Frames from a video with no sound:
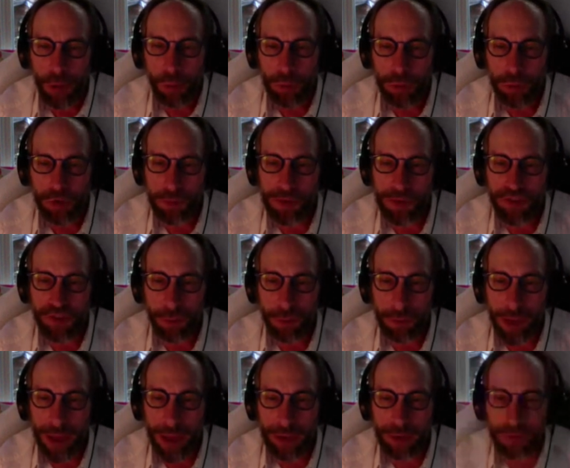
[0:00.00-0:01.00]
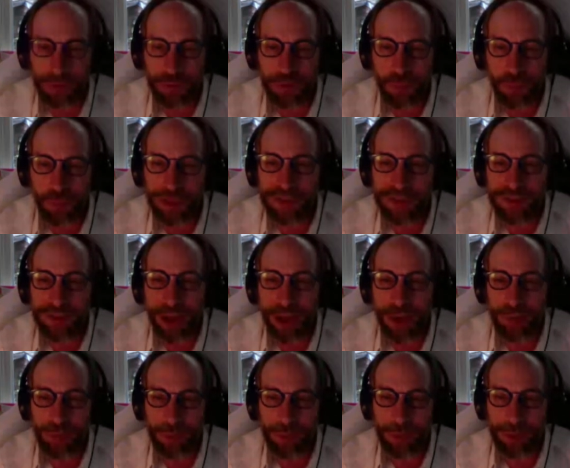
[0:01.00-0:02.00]
which Mr. Mandl squeezed out
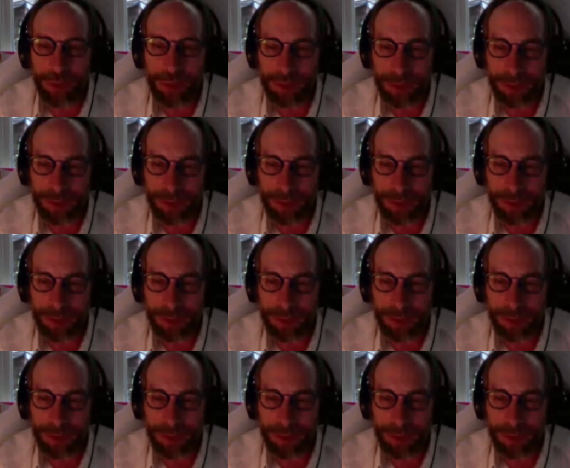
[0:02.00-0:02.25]
of me.